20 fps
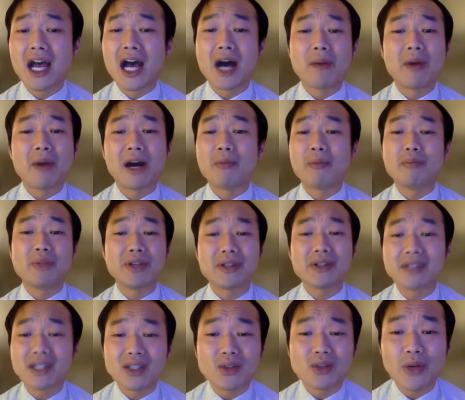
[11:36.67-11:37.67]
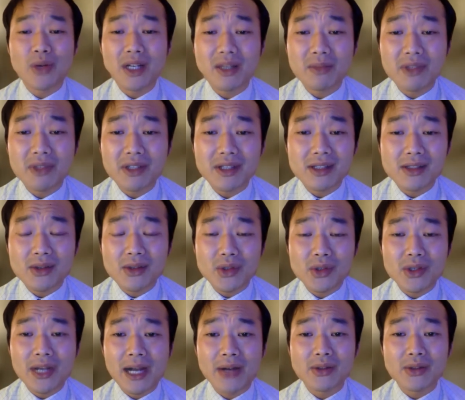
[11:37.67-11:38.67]
about building 20 million
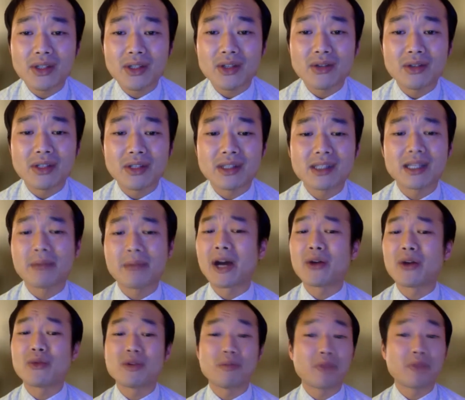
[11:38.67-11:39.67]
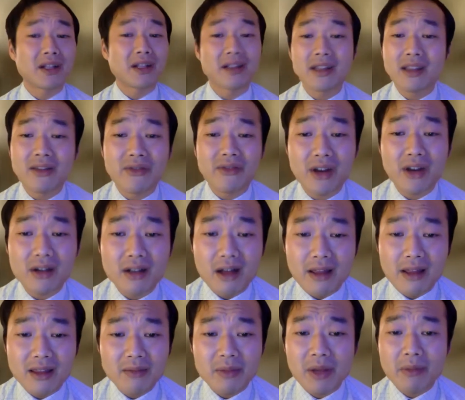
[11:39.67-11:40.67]
social housing units, about repealing the Fair
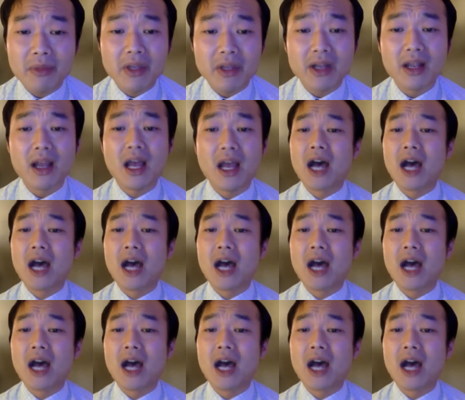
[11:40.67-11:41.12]
Cloth Amendment,